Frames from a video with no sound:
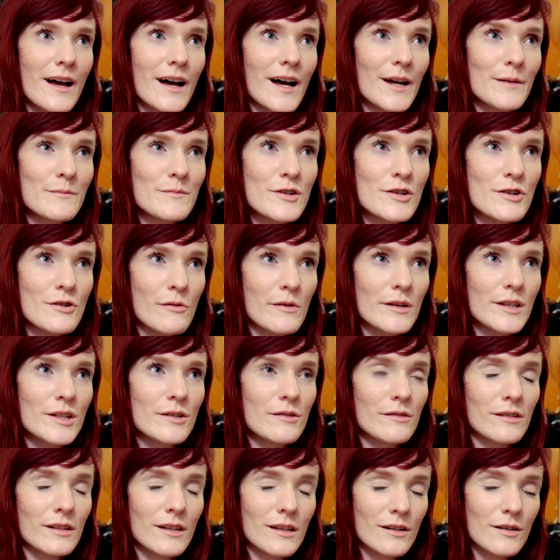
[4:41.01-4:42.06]
I'm showing you
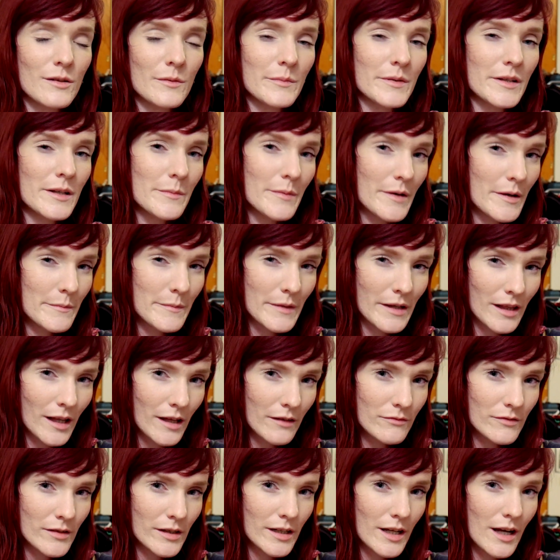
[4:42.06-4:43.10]
a little bit about my
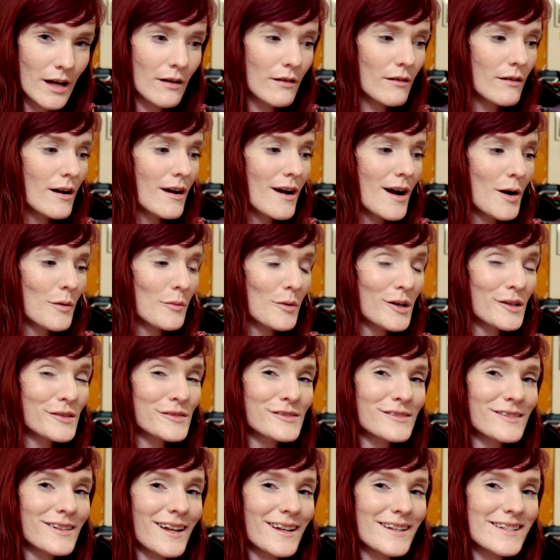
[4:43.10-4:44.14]
life right now, while
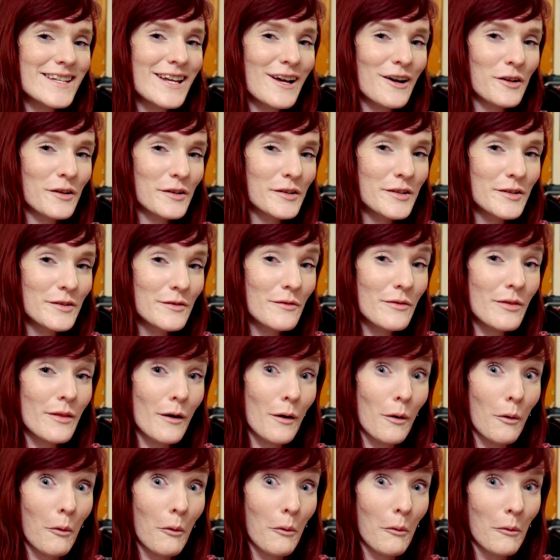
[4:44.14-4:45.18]
also not telling you
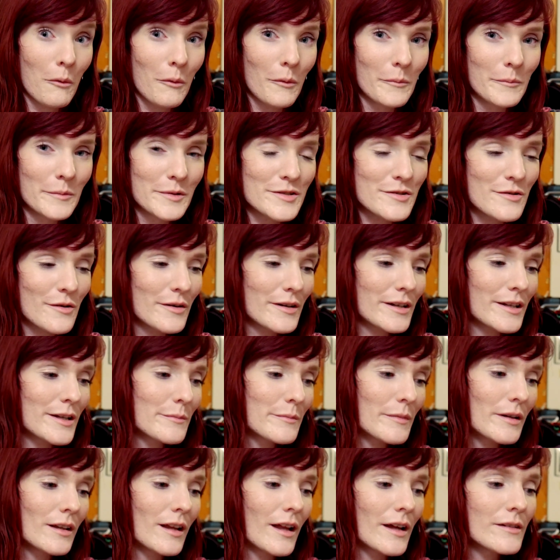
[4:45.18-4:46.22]
the whole majority of
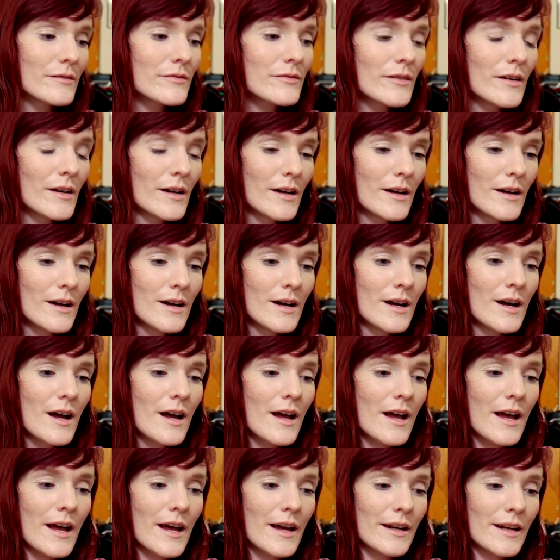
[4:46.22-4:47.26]
my life.
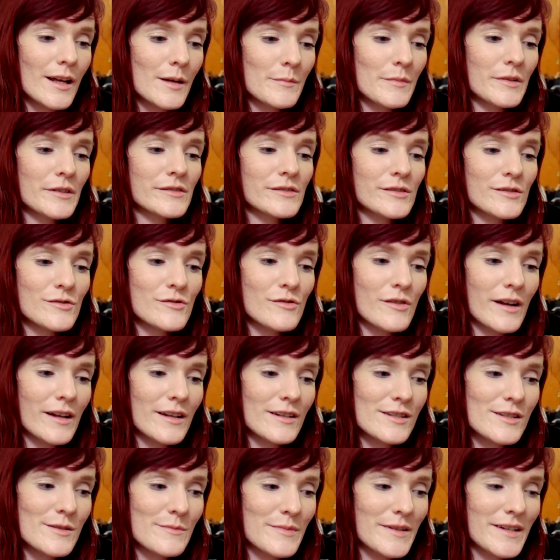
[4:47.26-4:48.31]
And I'm also
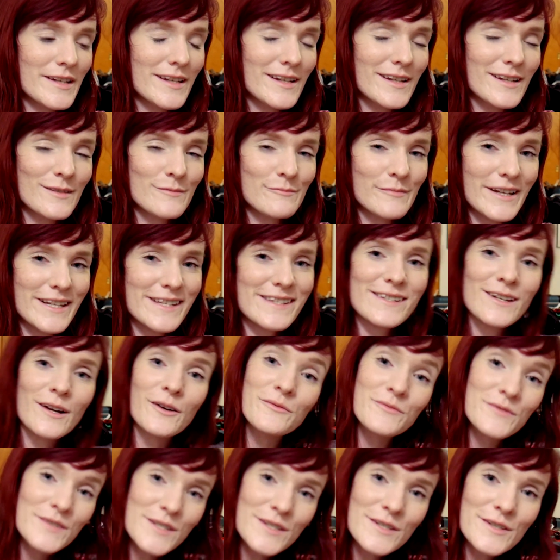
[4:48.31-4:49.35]
trying to be
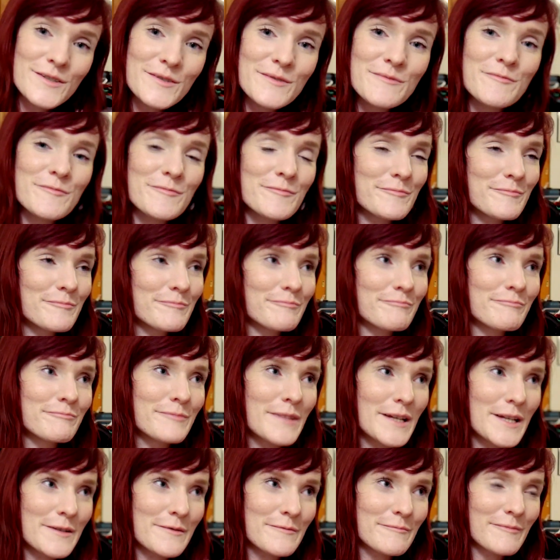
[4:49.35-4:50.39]
myself too,
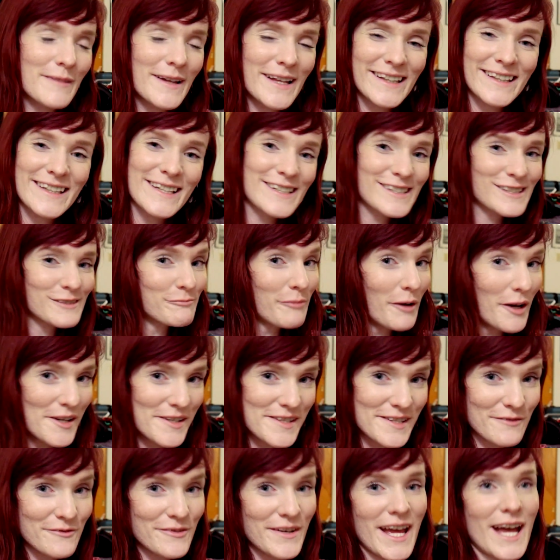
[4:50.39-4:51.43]
being at least
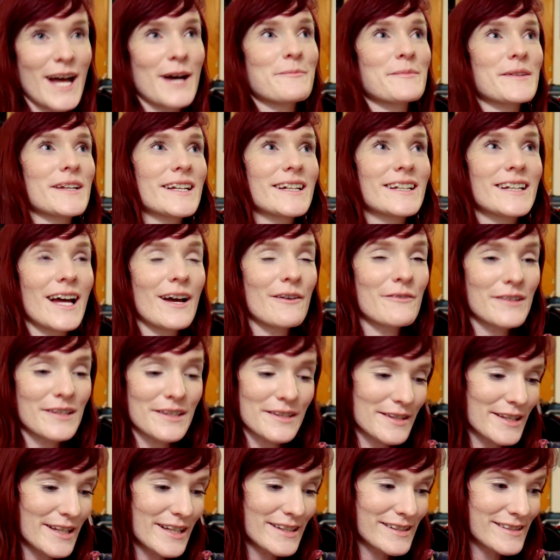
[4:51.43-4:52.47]
positive and happy and
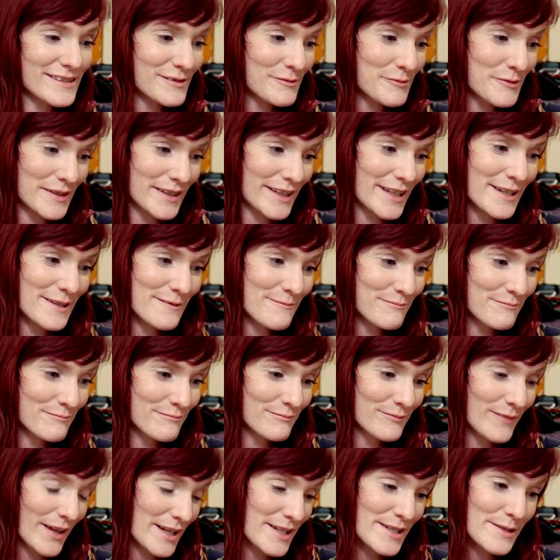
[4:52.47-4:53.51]
having these really
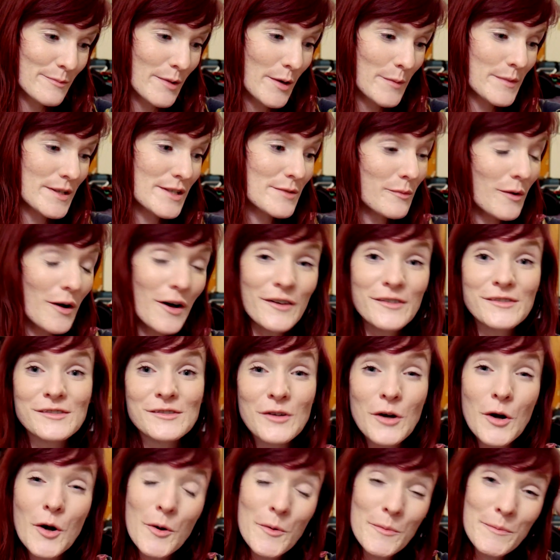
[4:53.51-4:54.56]
nice moments, but
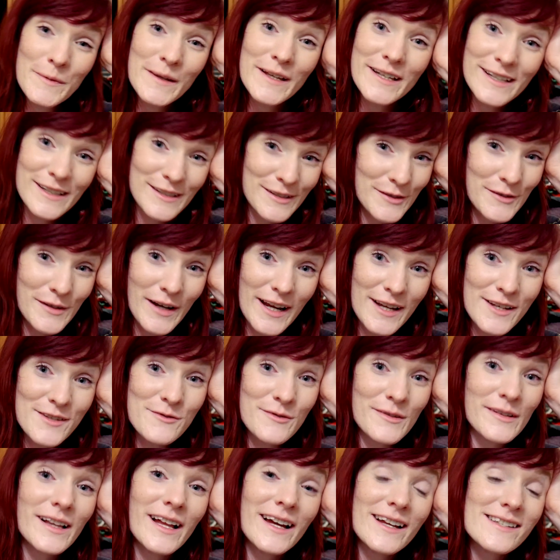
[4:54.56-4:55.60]
also hoping you guys
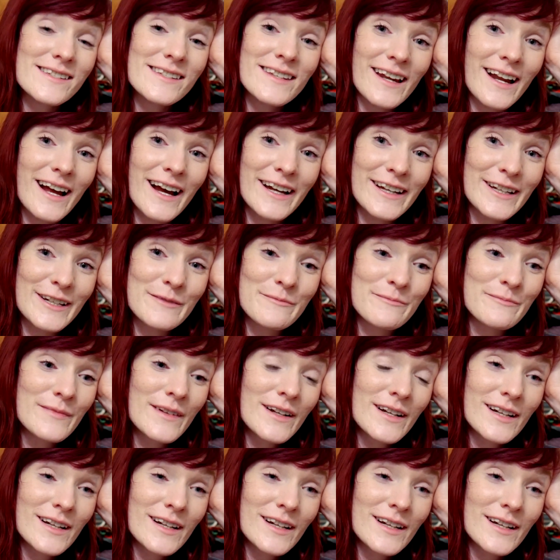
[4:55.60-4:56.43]
realize that I am